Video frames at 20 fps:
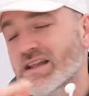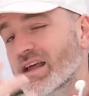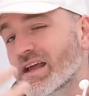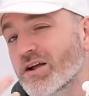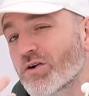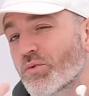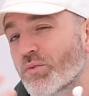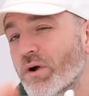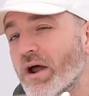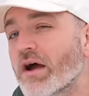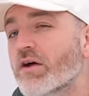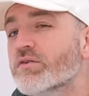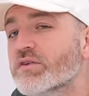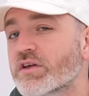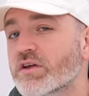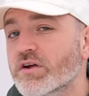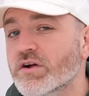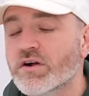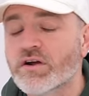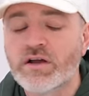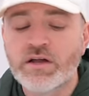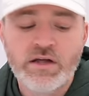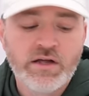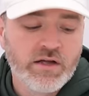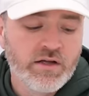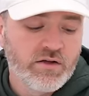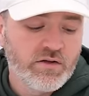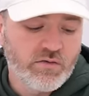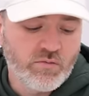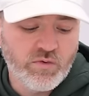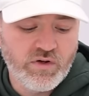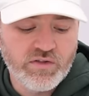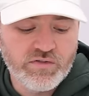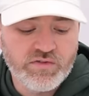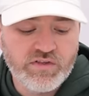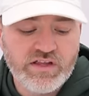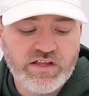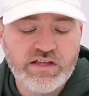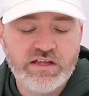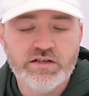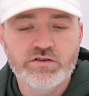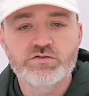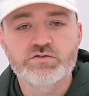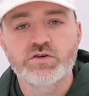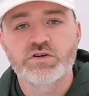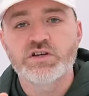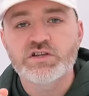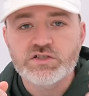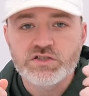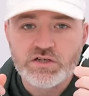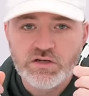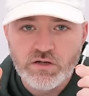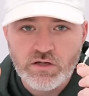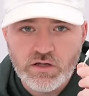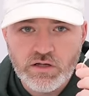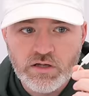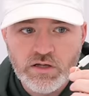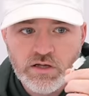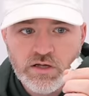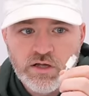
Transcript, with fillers: laying around here with the traditional